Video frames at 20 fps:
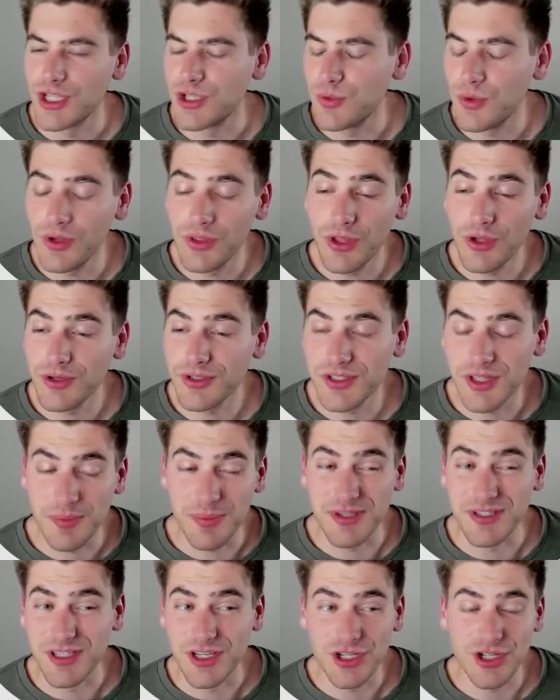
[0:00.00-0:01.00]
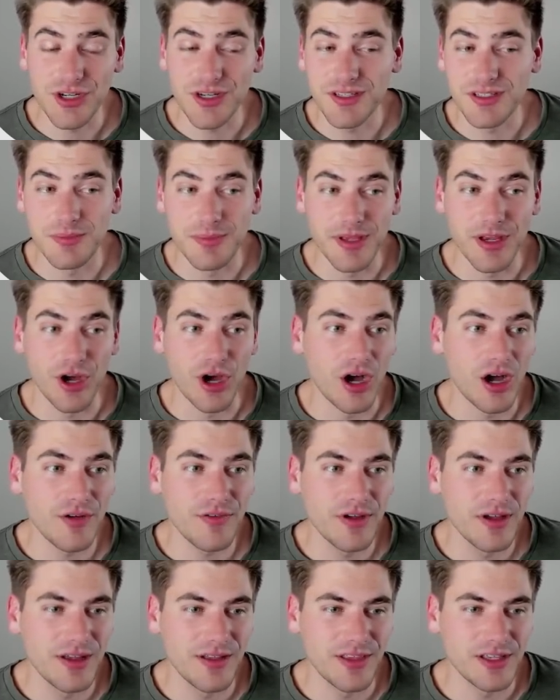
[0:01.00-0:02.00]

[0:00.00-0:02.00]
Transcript: You will notice the position is a bit off.